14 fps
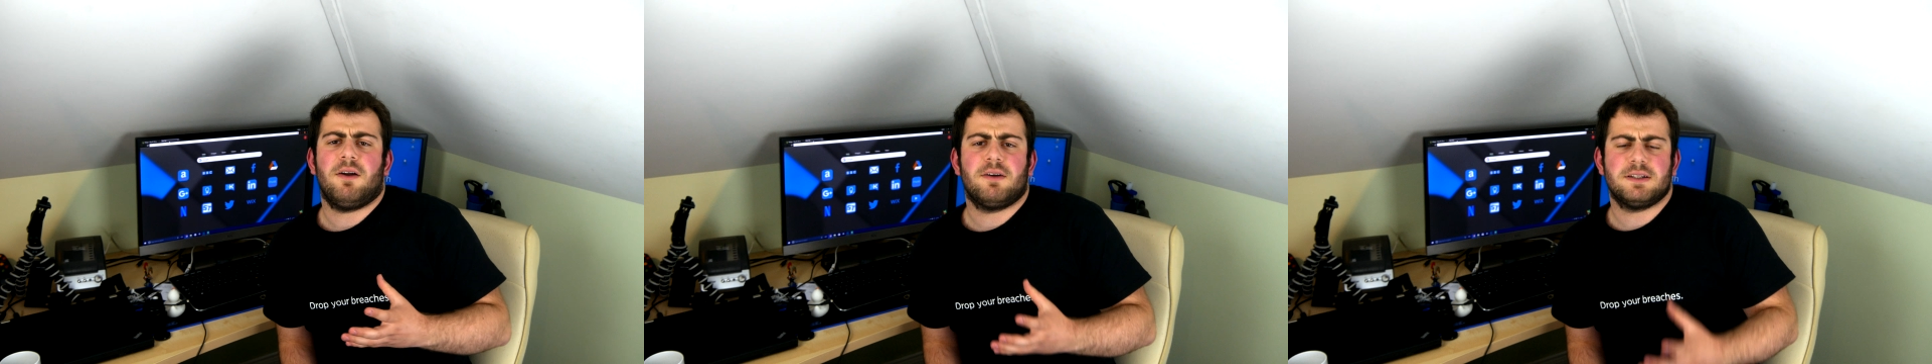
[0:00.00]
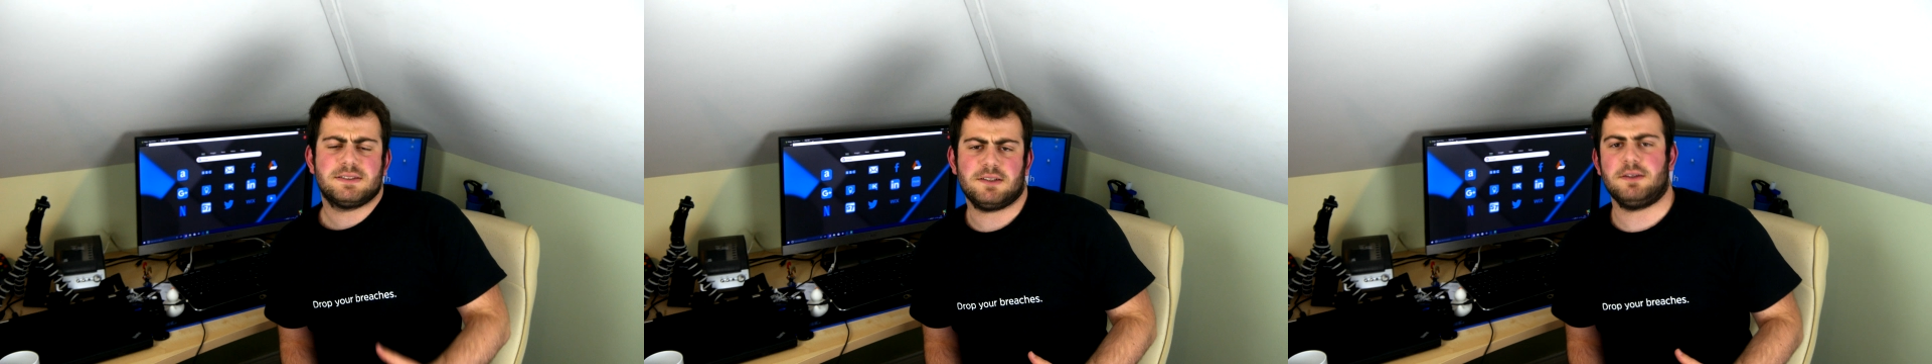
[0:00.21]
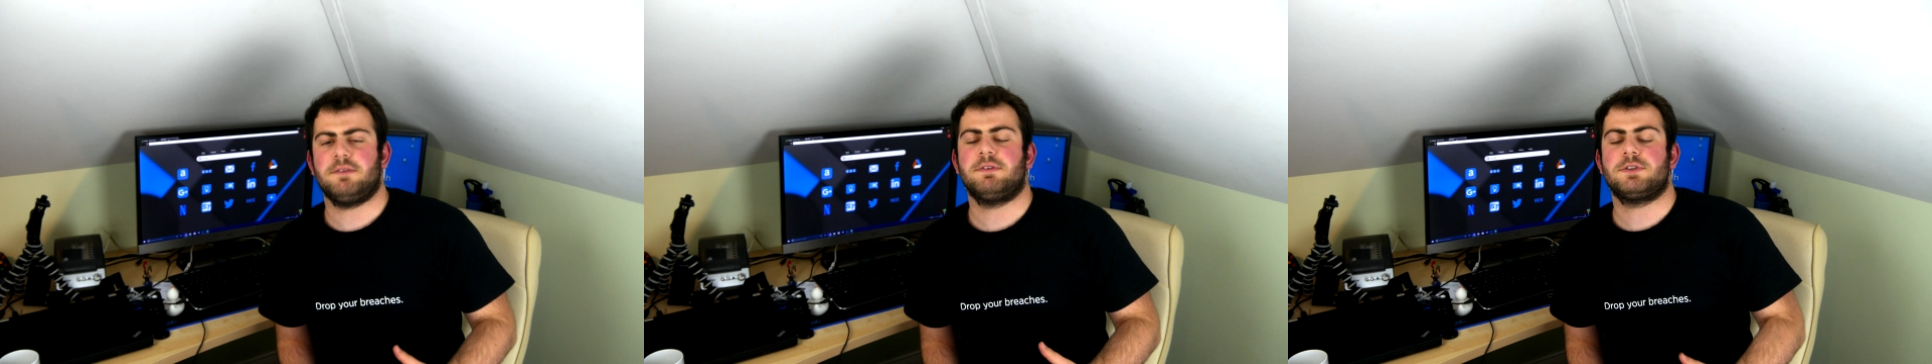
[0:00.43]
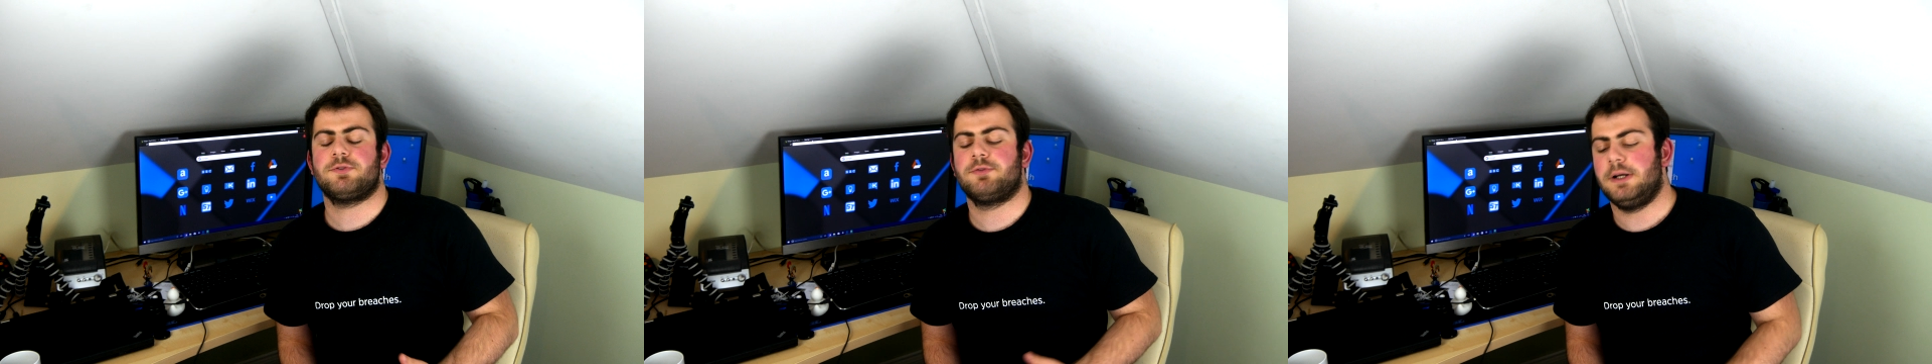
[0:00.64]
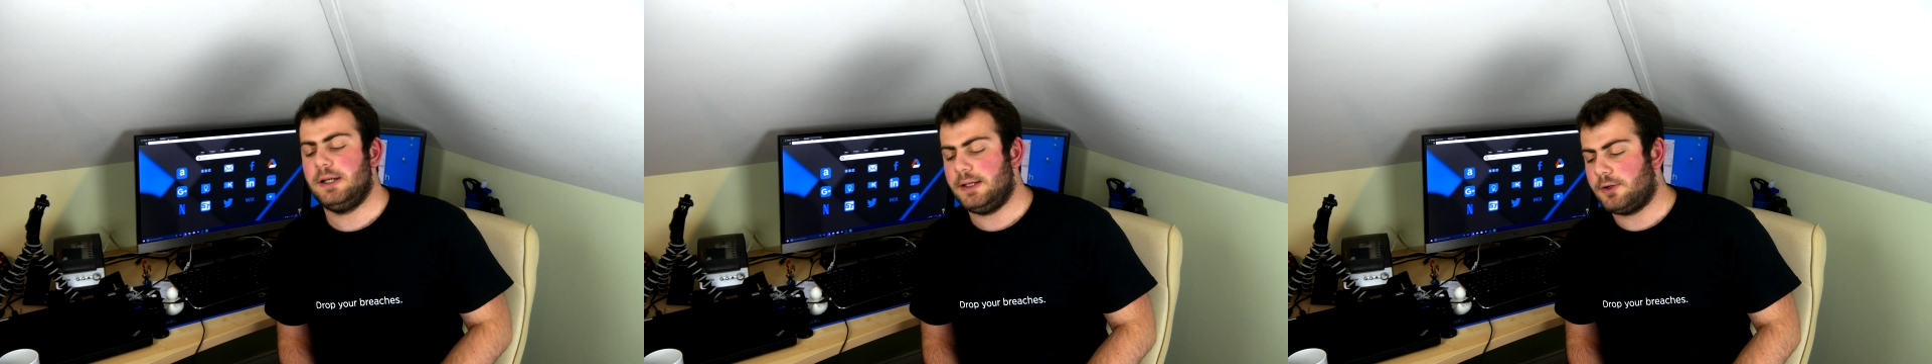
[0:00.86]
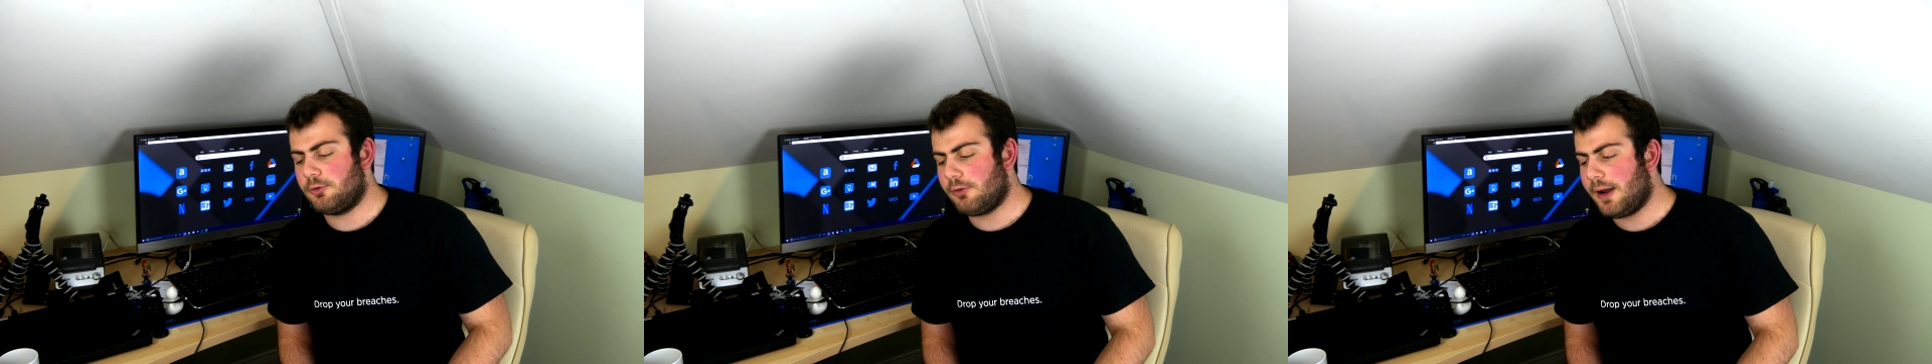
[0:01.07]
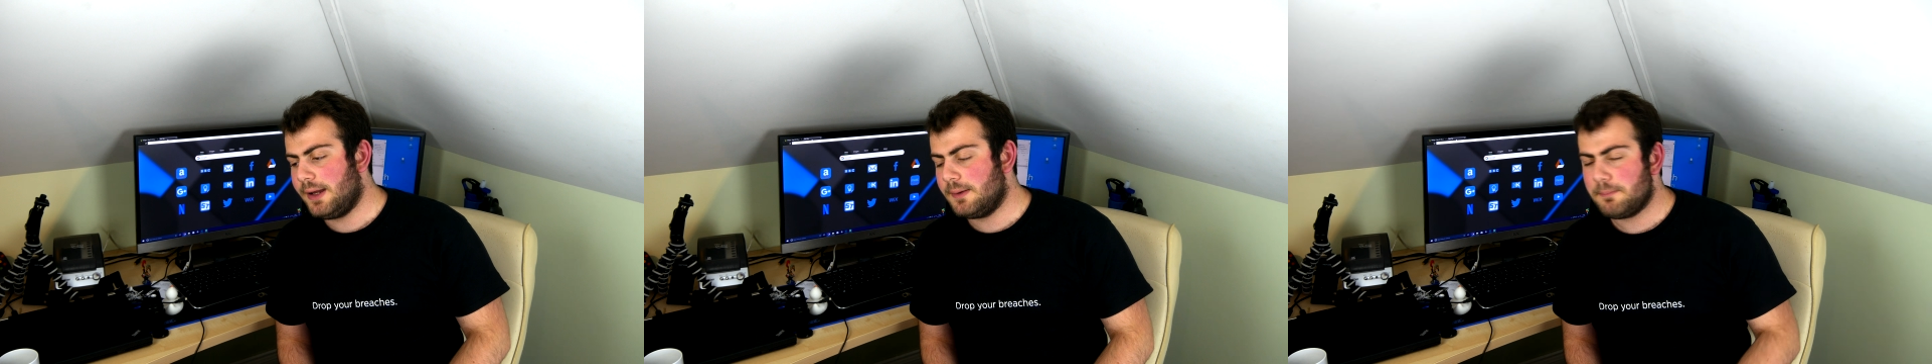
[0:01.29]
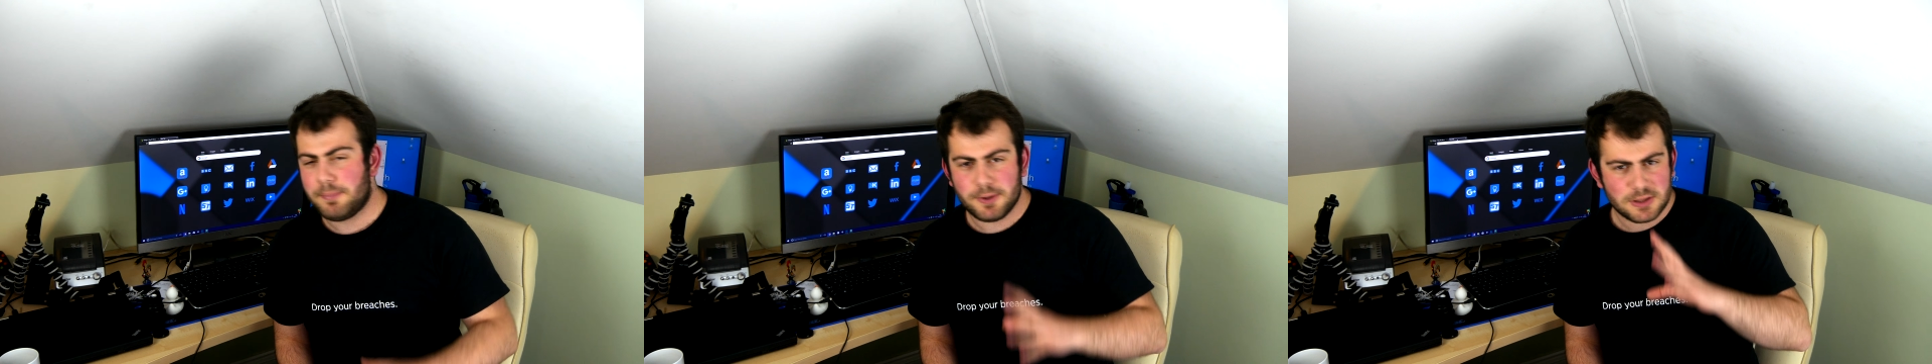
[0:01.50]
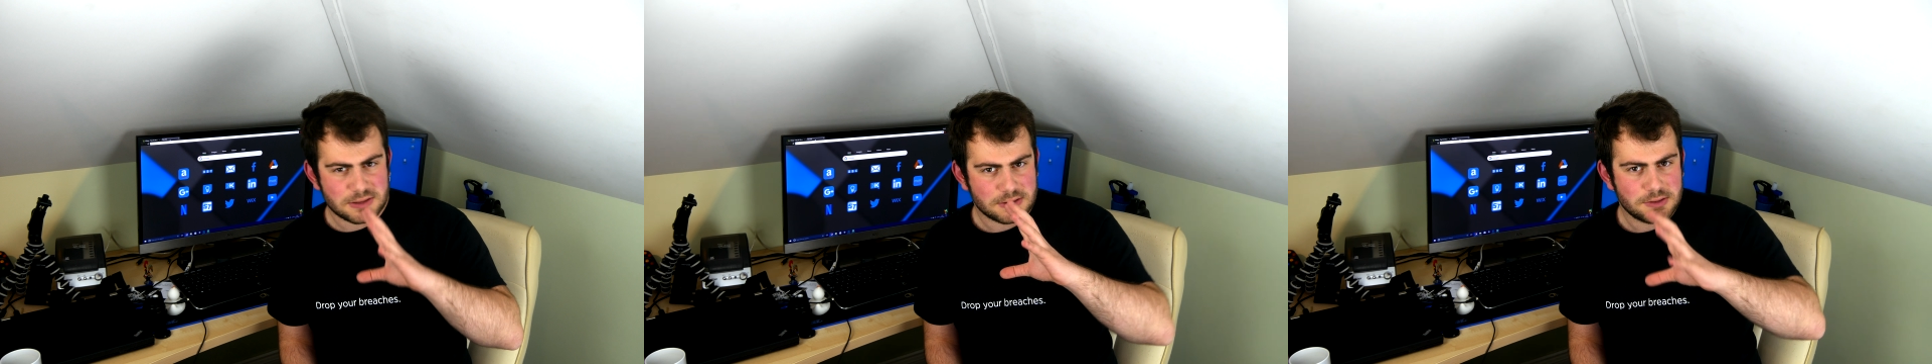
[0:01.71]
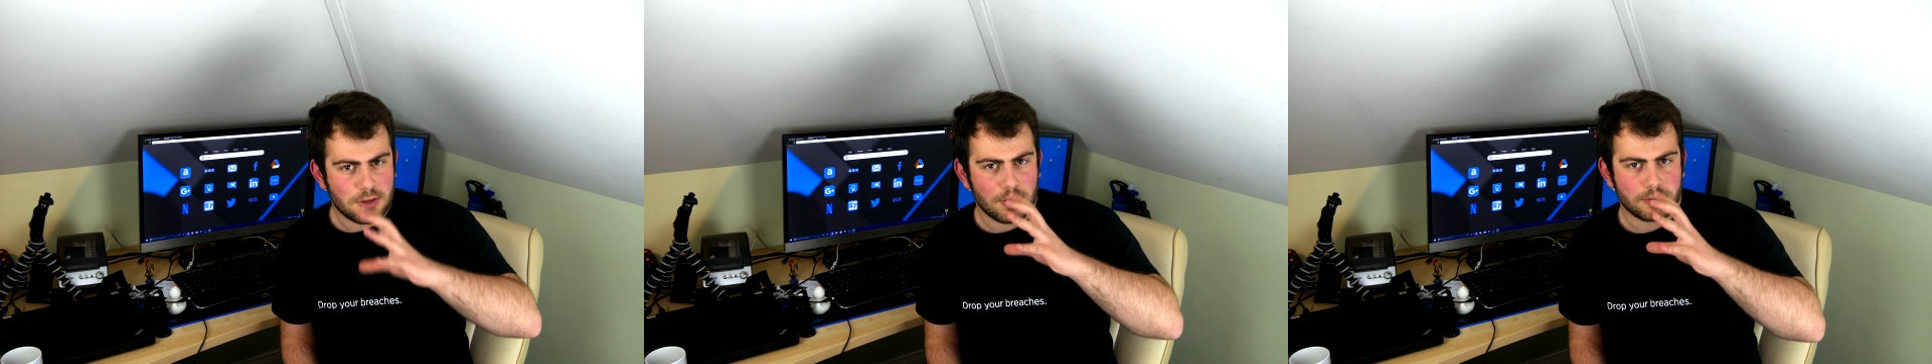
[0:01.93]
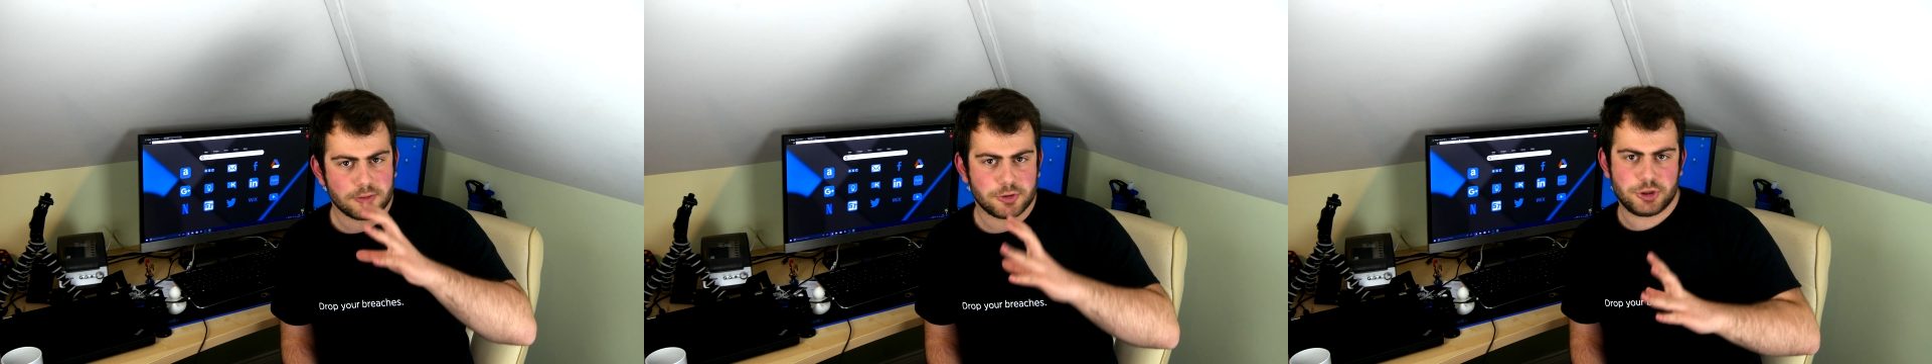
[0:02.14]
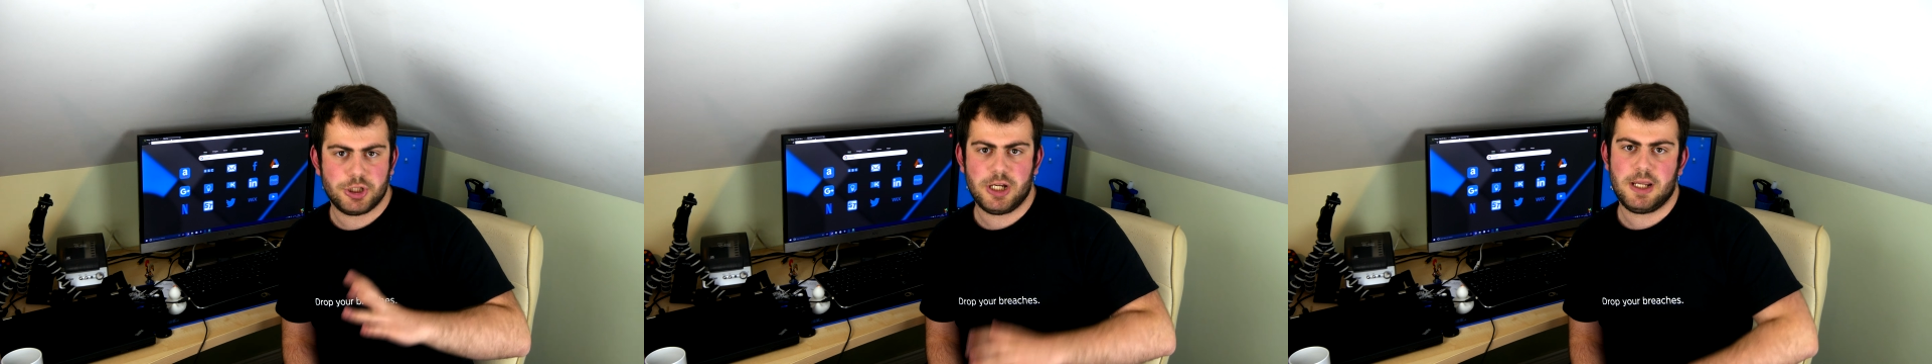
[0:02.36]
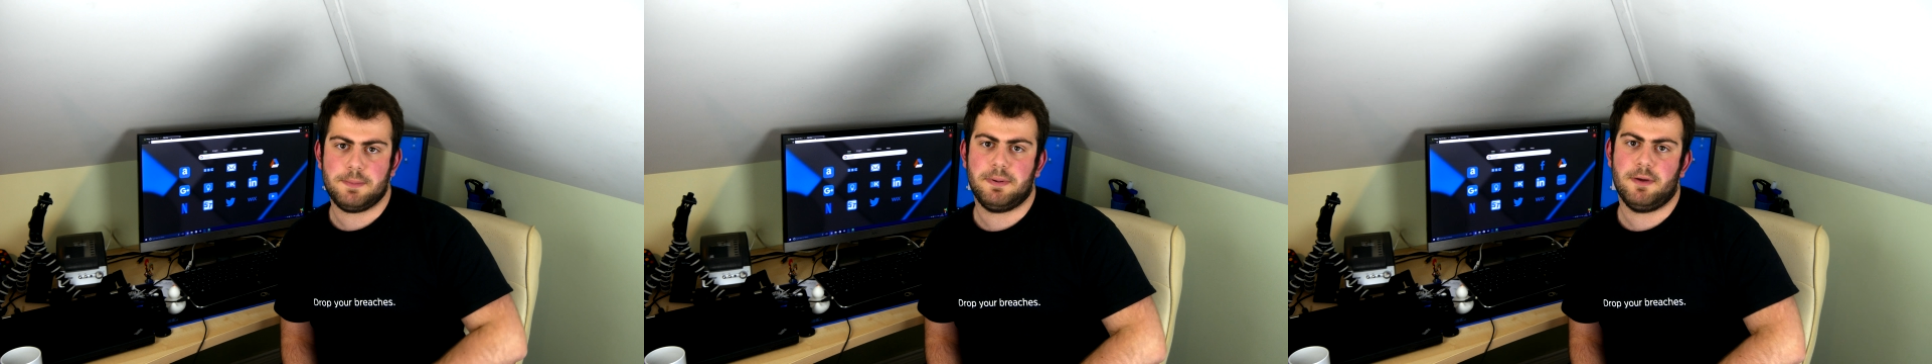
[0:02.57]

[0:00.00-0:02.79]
is something that's really great, but it's not cheap.